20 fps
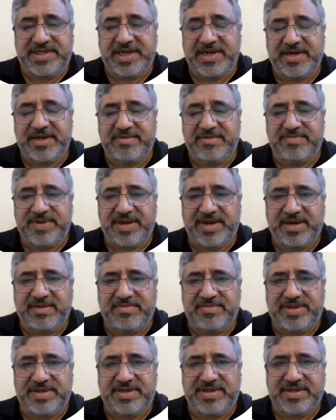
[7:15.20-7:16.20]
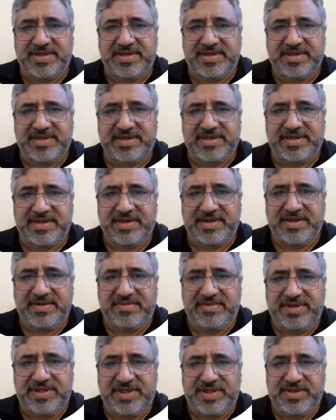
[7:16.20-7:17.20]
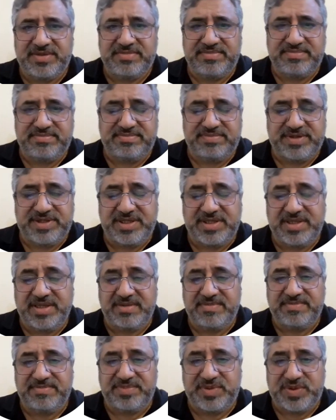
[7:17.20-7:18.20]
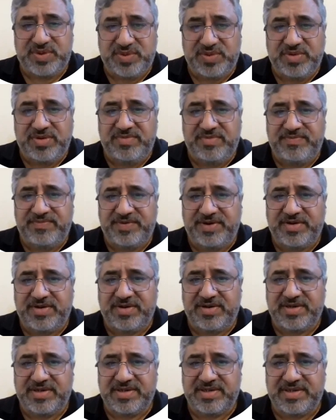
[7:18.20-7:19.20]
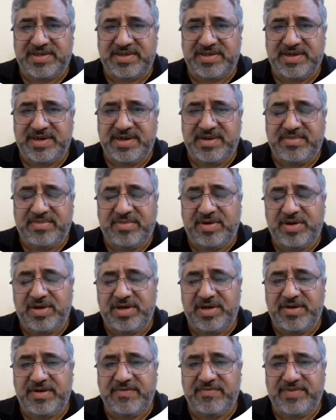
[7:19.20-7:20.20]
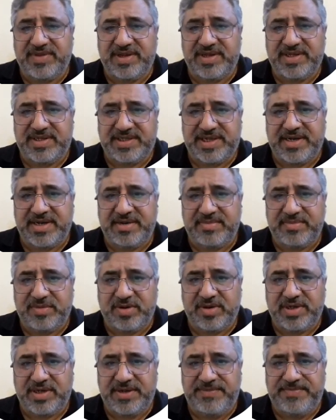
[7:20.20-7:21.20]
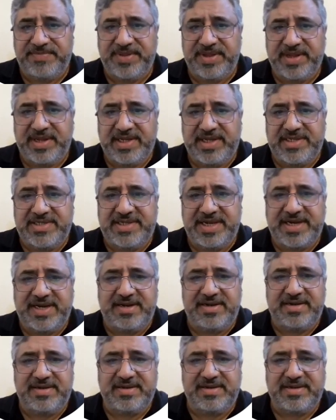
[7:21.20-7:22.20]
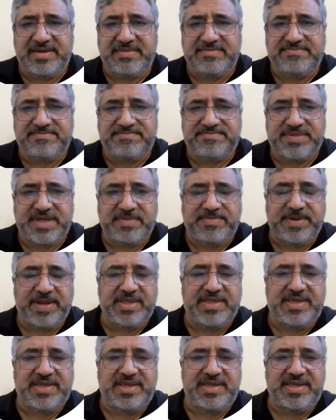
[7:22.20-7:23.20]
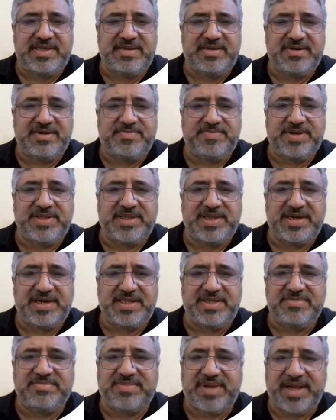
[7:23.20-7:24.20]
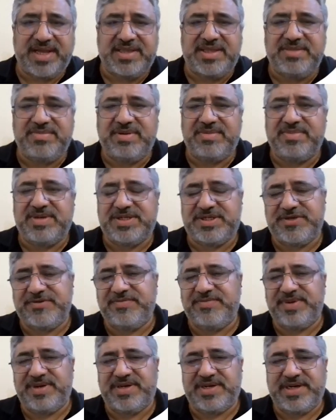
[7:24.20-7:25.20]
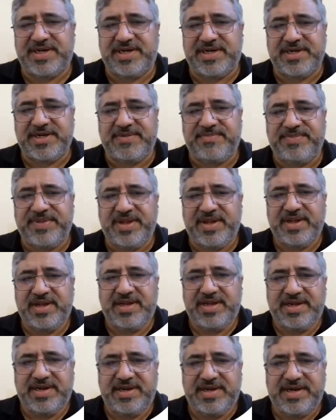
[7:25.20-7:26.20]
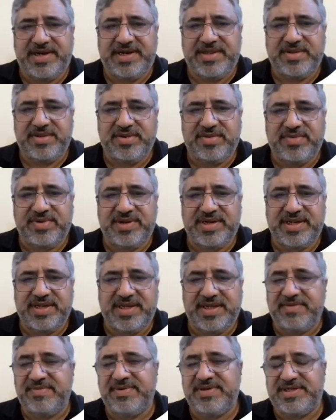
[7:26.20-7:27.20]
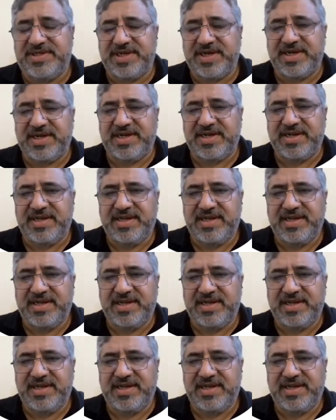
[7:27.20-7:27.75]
channel parameter, which is used for modeling of the channel modeling. Channel capacity represents the maximum achievable data rates over a given channel,